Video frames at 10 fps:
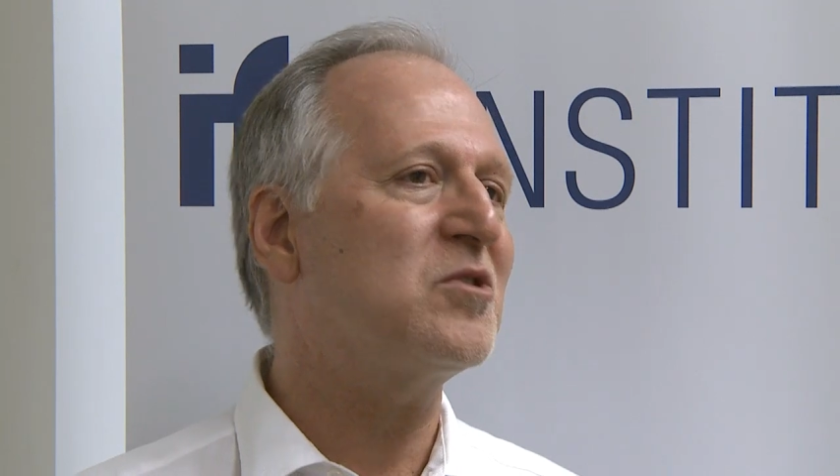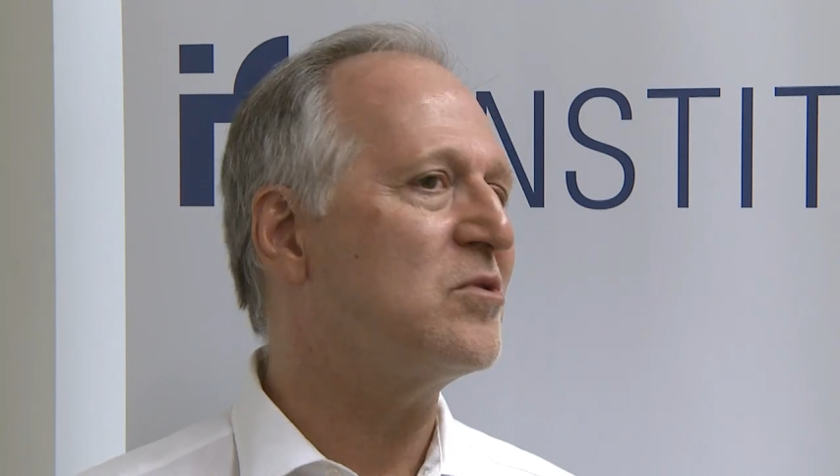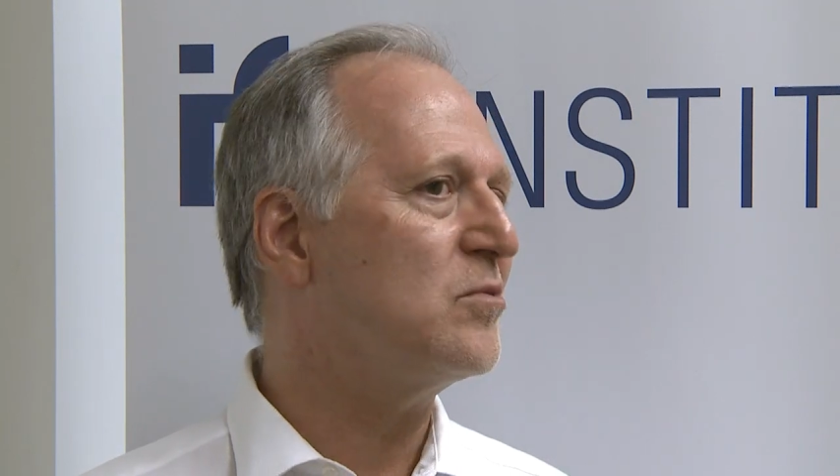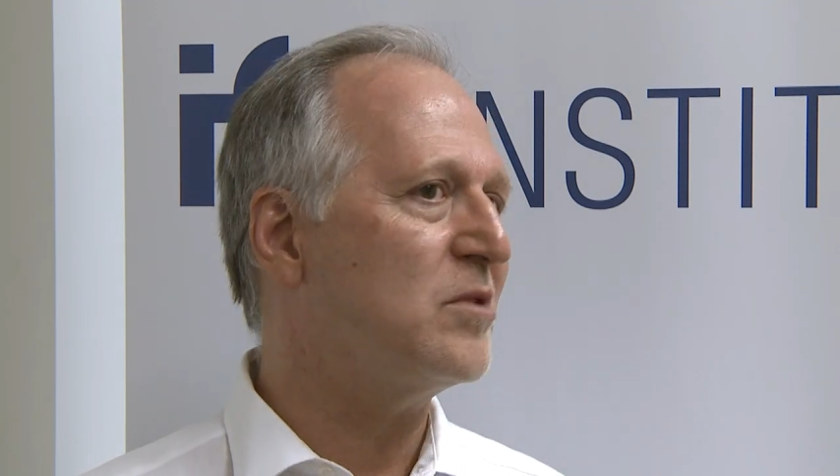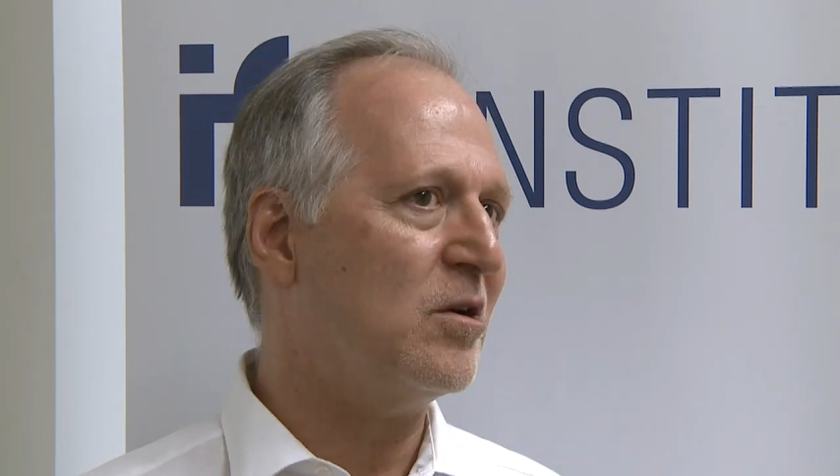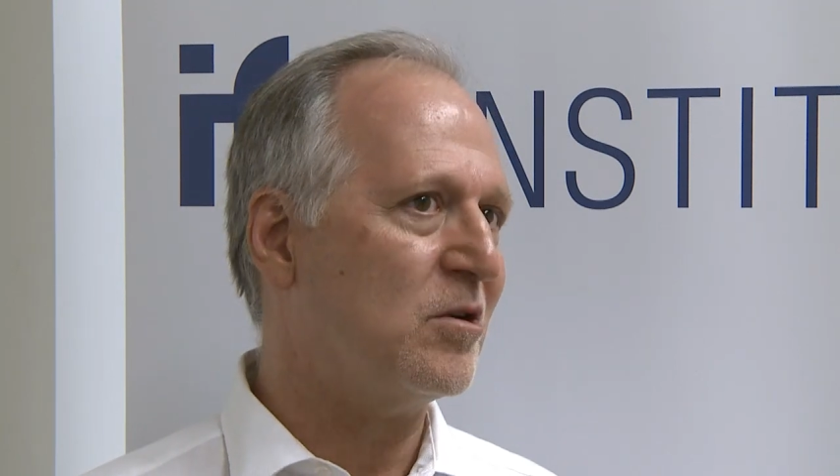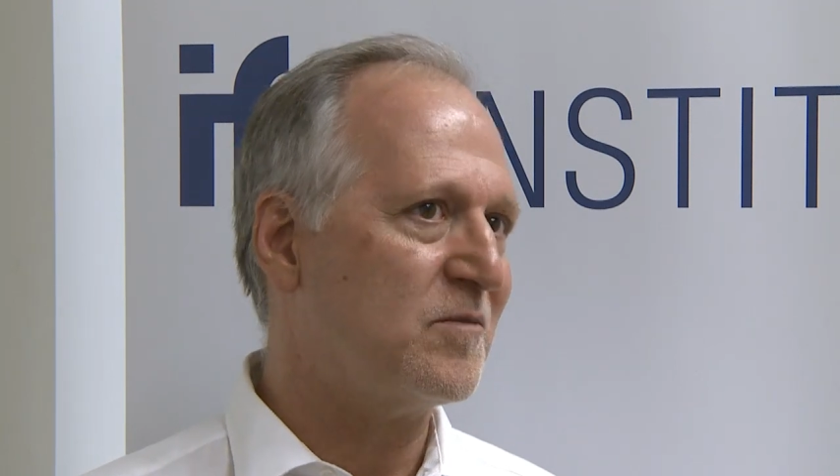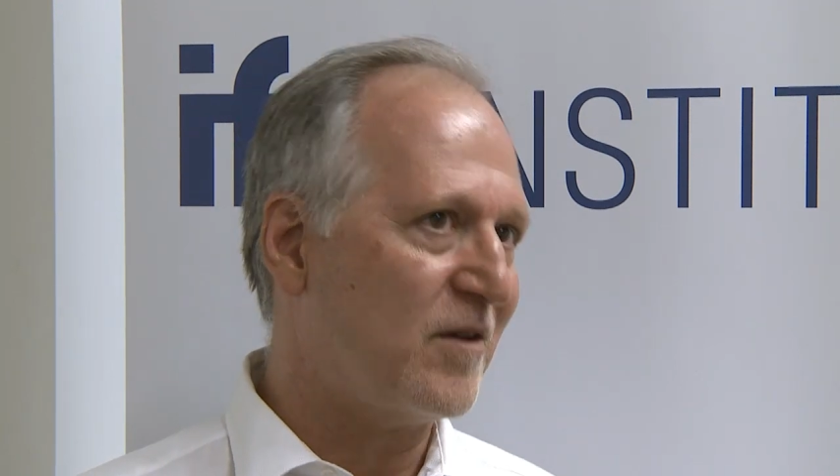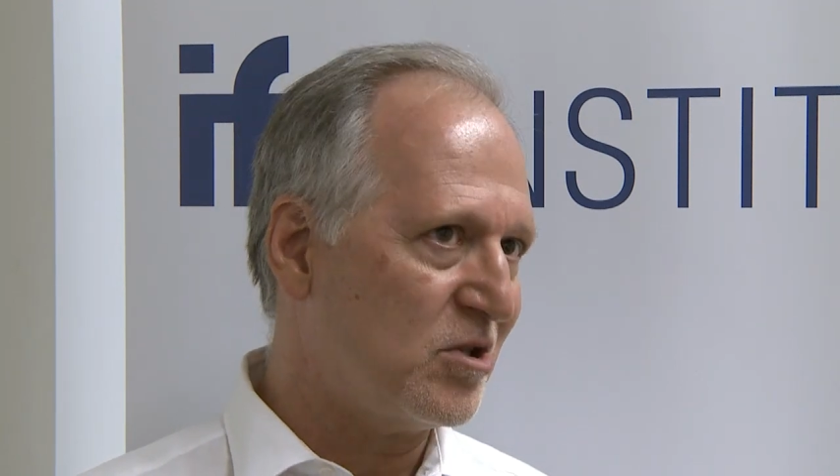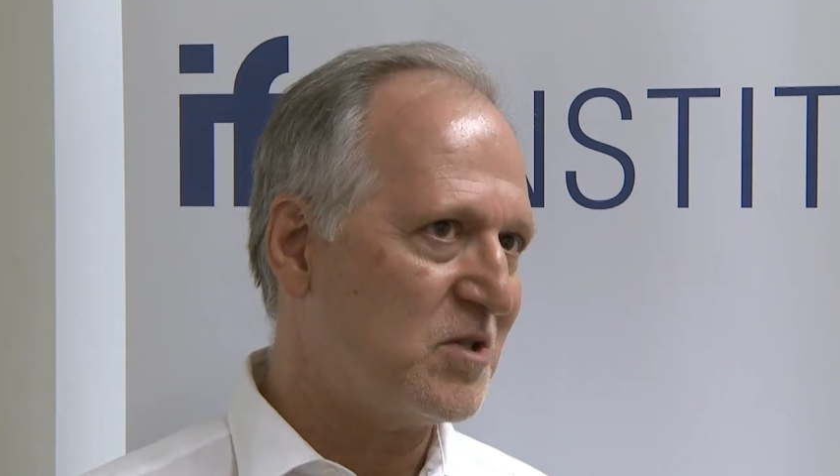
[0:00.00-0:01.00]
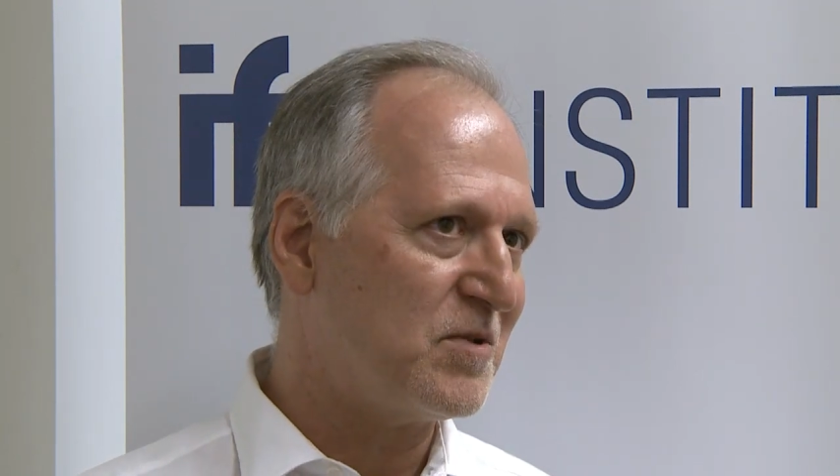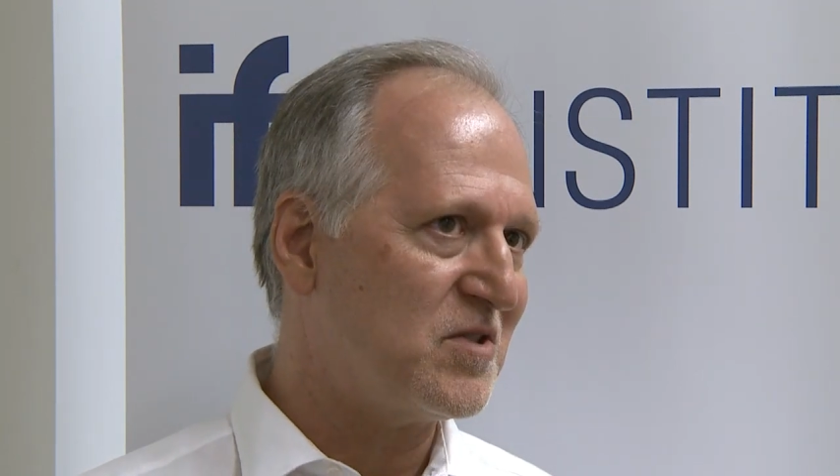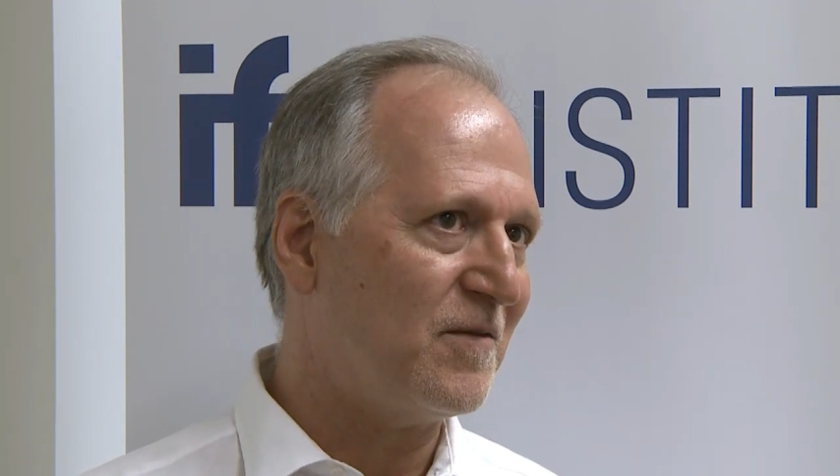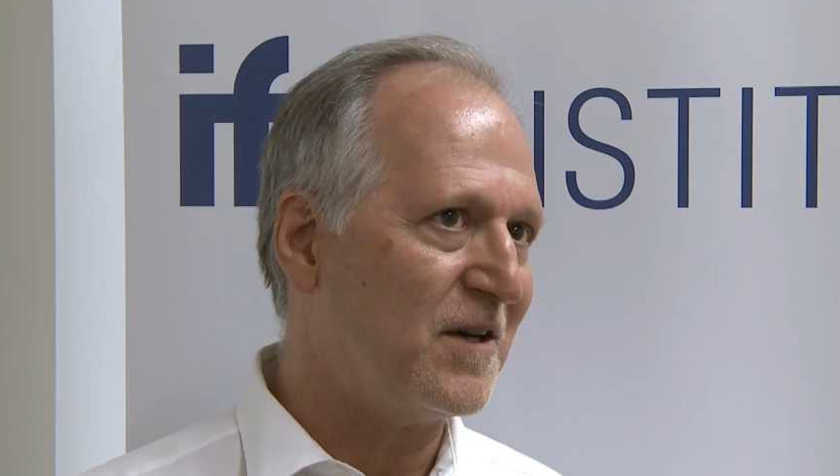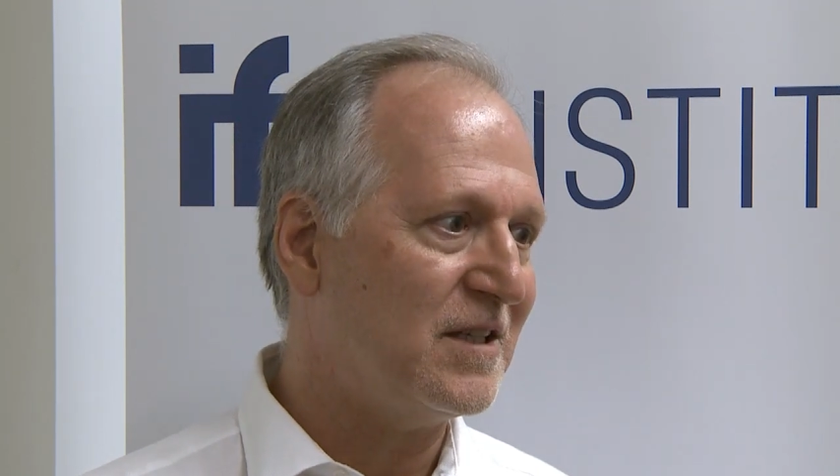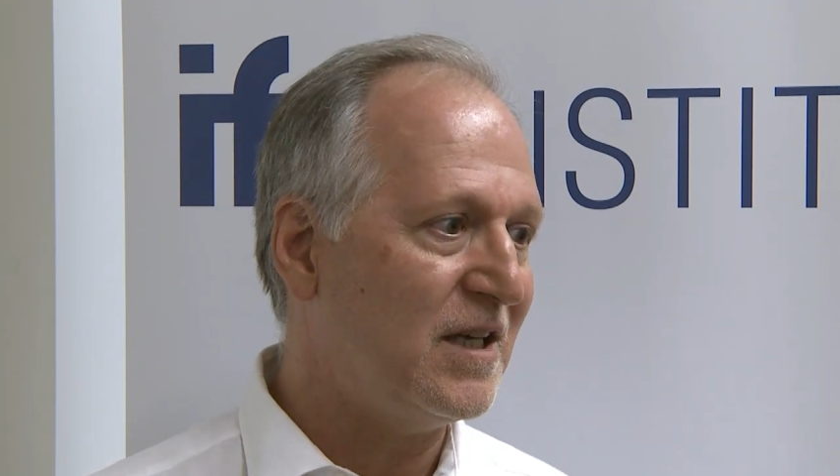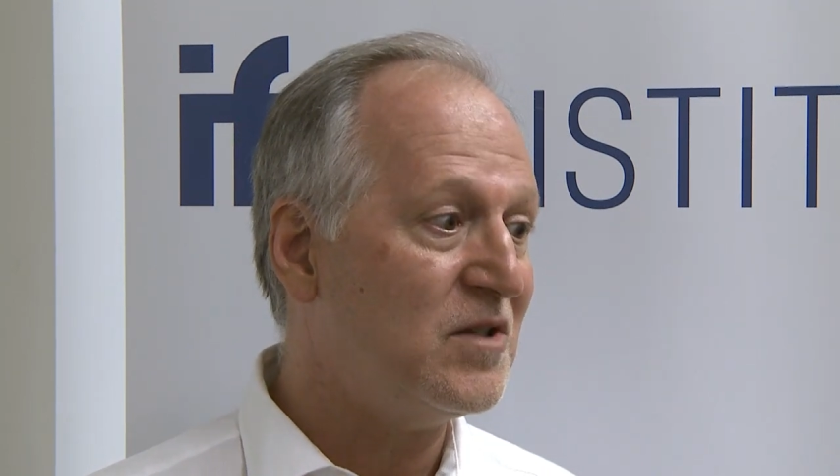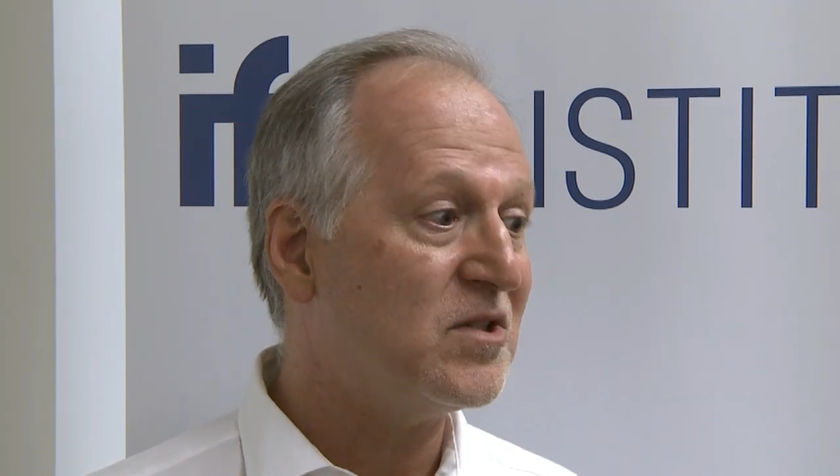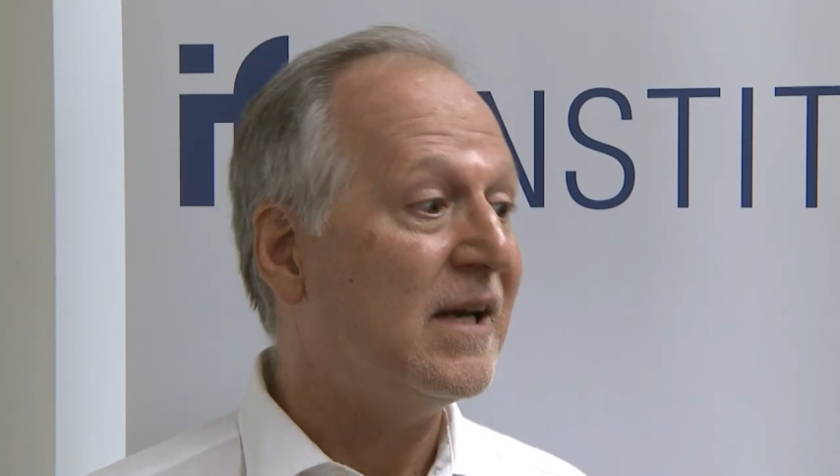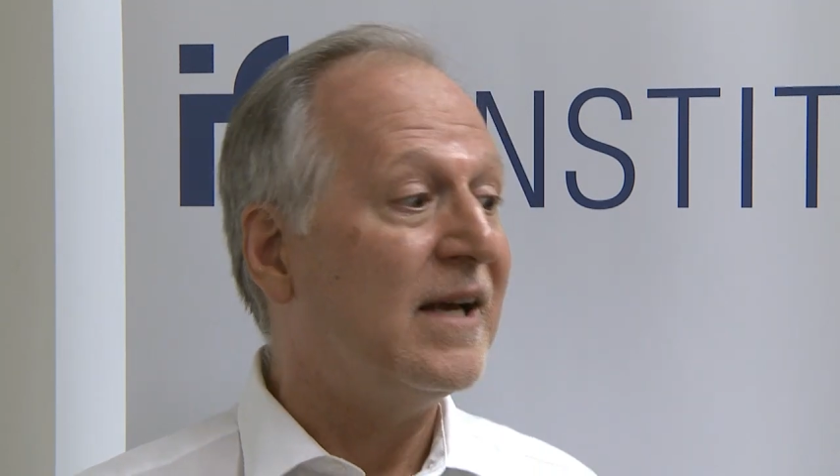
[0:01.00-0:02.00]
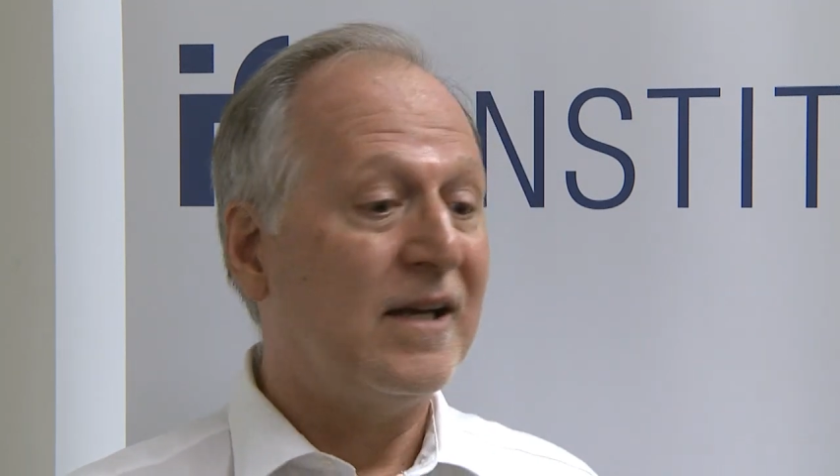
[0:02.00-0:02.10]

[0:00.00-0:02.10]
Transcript: to their very specific needs,